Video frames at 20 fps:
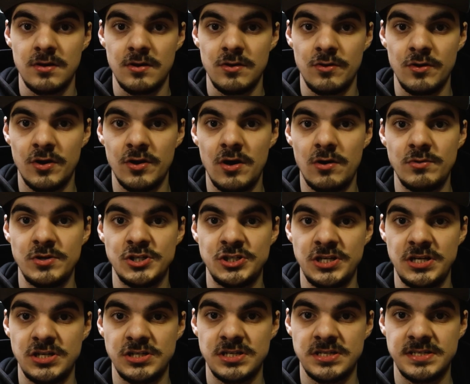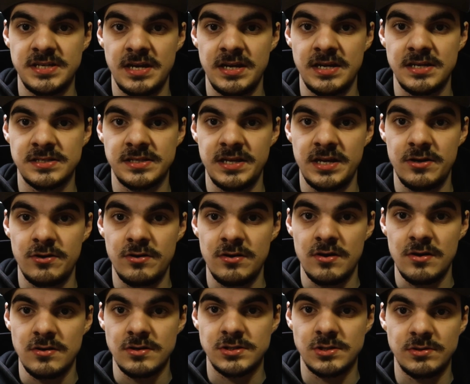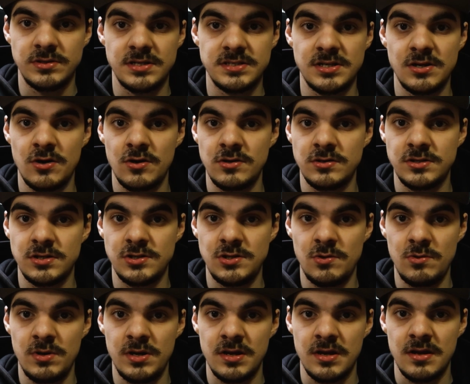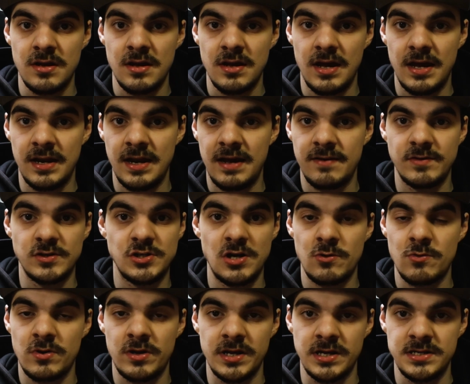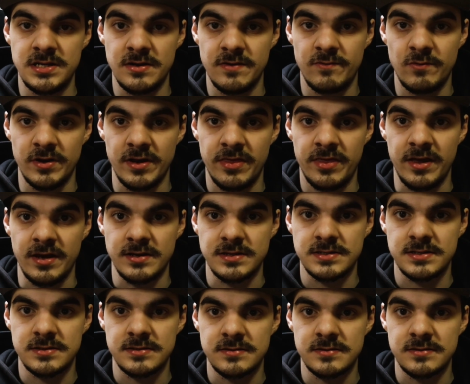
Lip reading: You can always change the settings later, so it doesn't hurt to do it and have a general idea of what it thinks.